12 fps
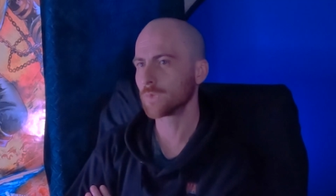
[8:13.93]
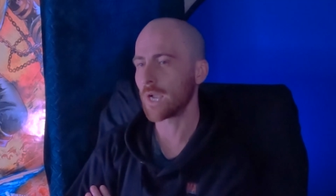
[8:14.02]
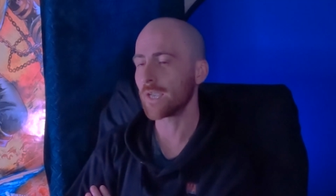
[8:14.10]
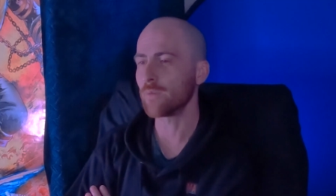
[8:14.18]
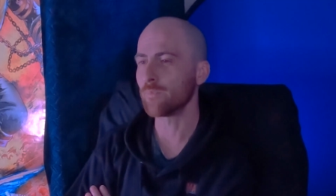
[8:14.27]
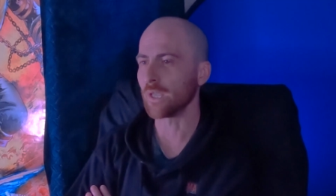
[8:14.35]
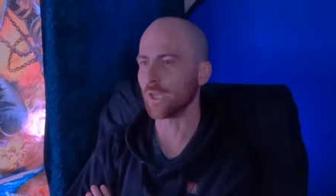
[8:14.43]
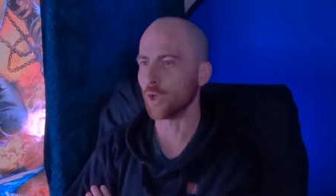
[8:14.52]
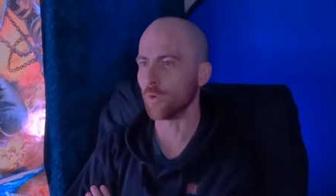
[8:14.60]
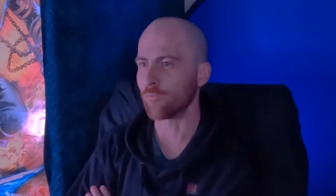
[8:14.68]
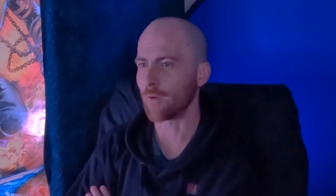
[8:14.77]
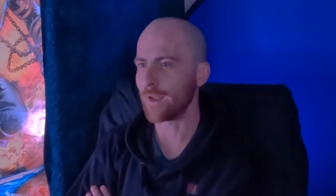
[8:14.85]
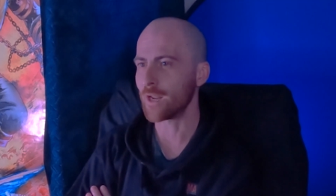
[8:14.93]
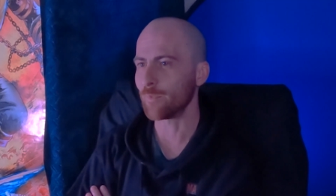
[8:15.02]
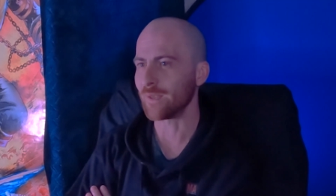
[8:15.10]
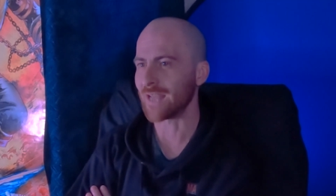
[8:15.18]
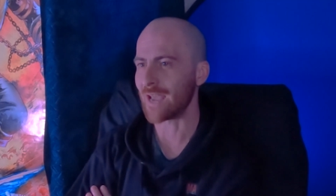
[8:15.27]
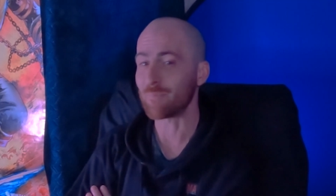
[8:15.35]
I can be your new friend. I'll
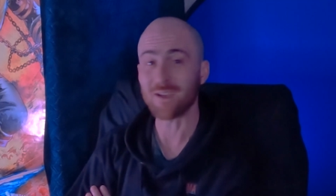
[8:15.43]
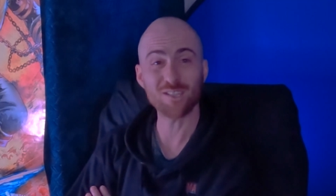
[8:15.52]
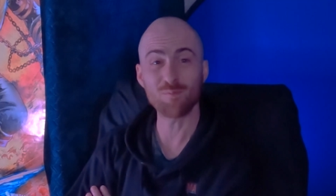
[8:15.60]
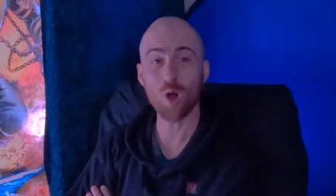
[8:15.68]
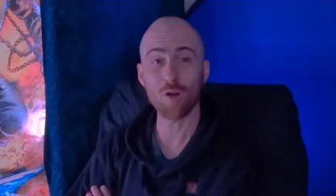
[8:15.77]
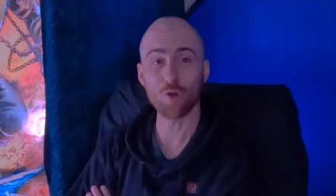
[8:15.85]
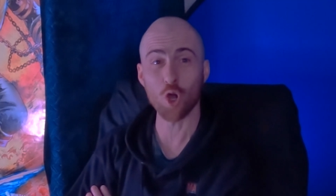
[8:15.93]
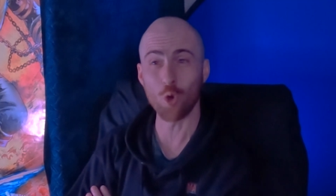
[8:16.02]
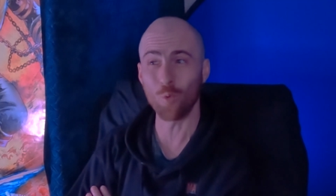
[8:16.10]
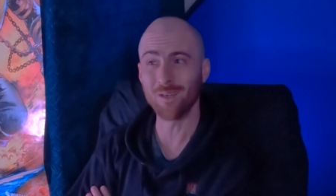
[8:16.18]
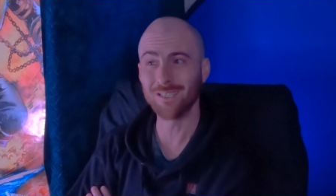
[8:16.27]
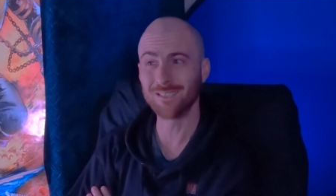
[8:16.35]
be dead by tomorrow.